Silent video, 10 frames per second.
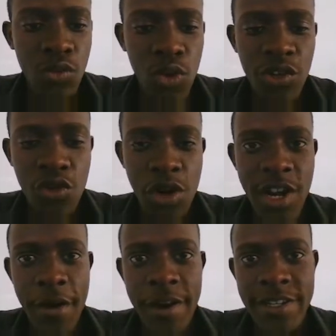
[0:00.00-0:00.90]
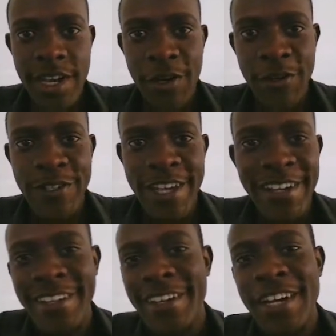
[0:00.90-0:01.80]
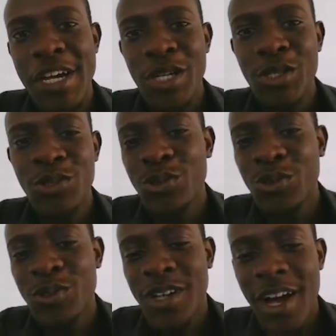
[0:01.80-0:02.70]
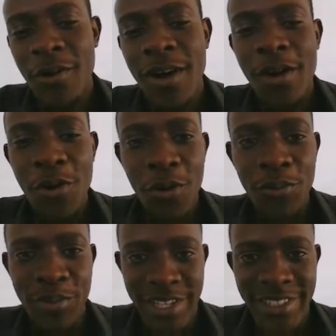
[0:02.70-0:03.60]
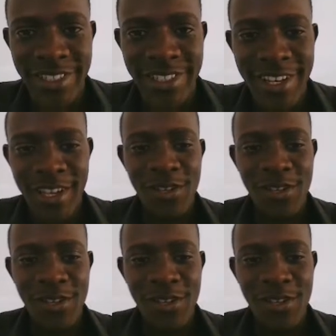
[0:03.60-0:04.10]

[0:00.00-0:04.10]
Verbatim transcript: want to redirect our user to our home page.